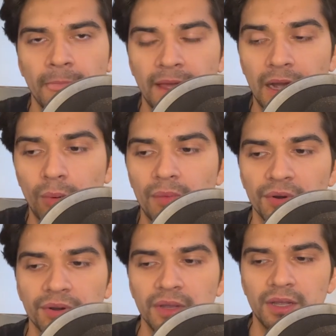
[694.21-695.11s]

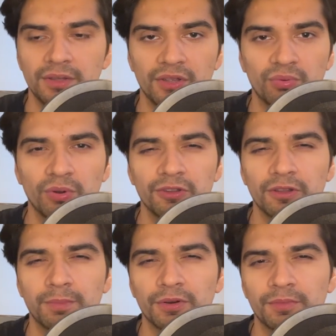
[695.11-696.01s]
However, this was the
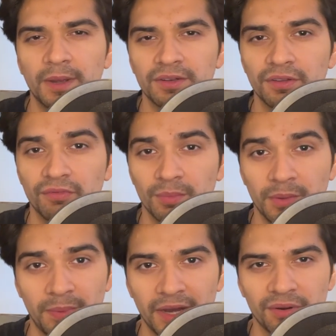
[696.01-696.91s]
perspective from the
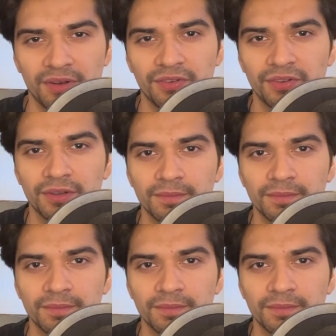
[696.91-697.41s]
parents.